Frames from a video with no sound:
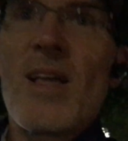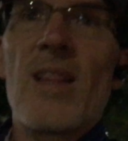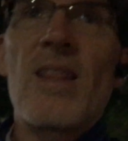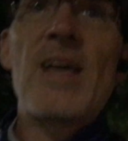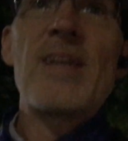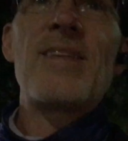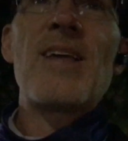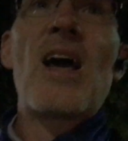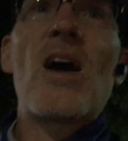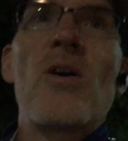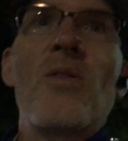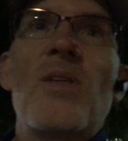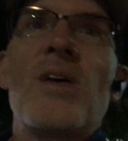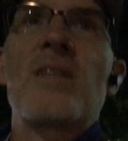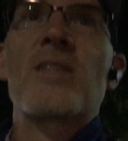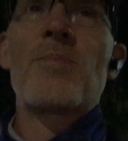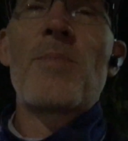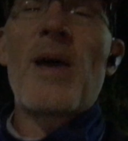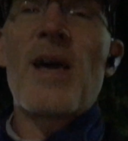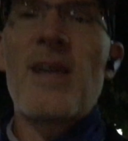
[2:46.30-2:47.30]
let down
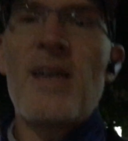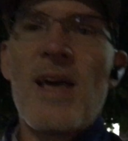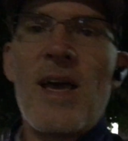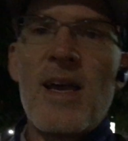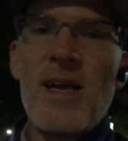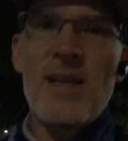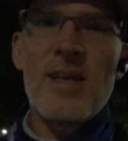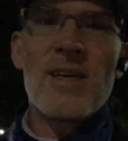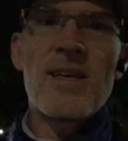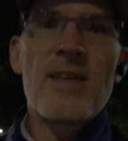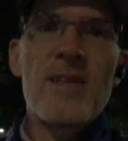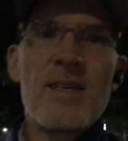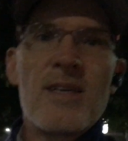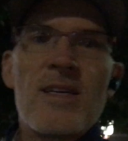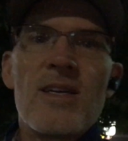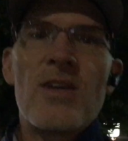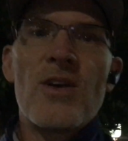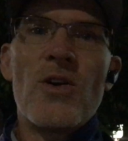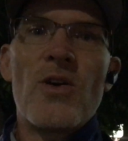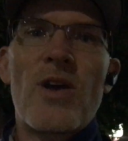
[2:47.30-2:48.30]
this mandate,
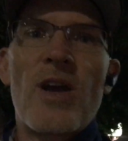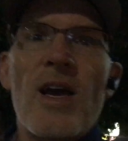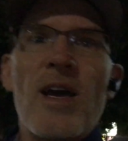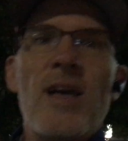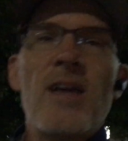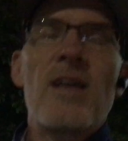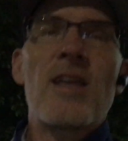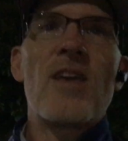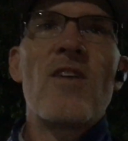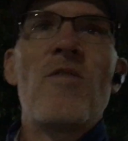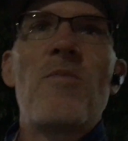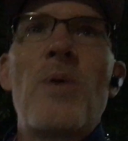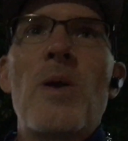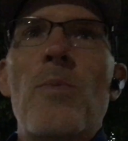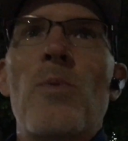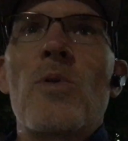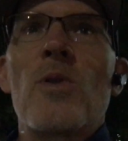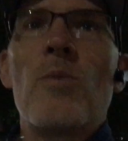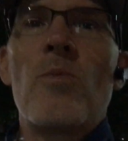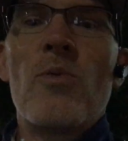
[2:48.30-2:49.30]
okay? Give
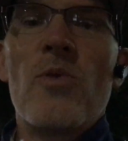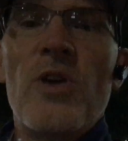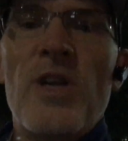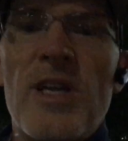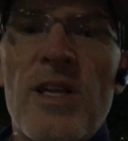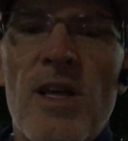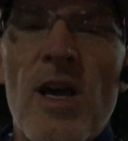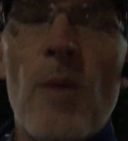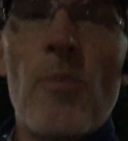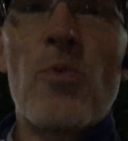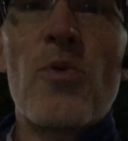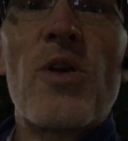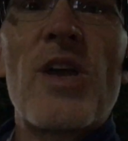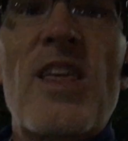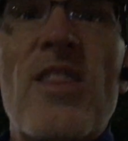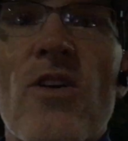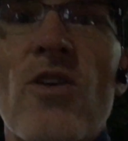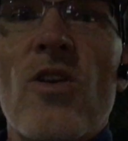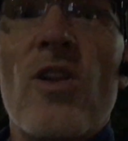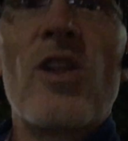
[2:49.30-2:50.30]
people a
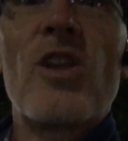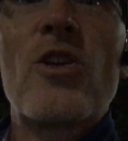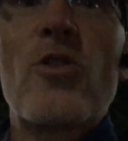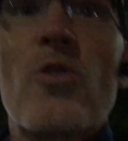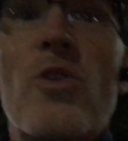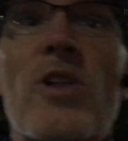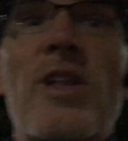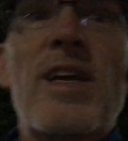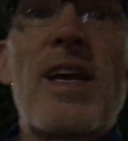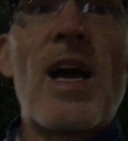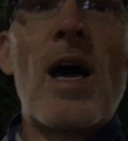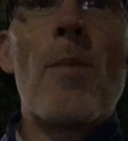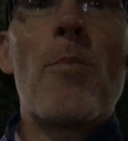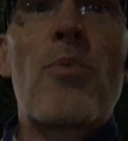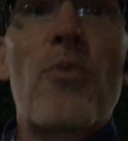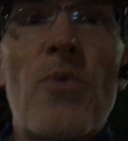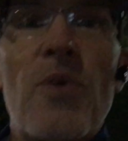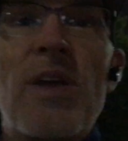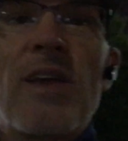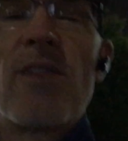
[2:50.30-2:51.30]
breather, literally a
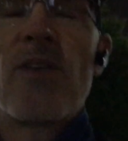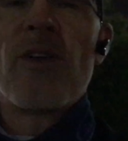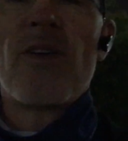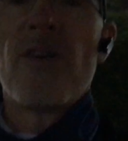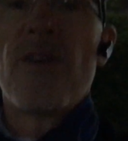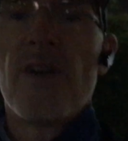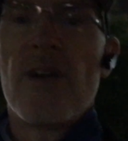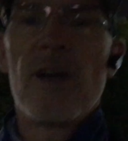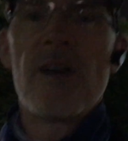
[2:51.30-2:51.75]
breather,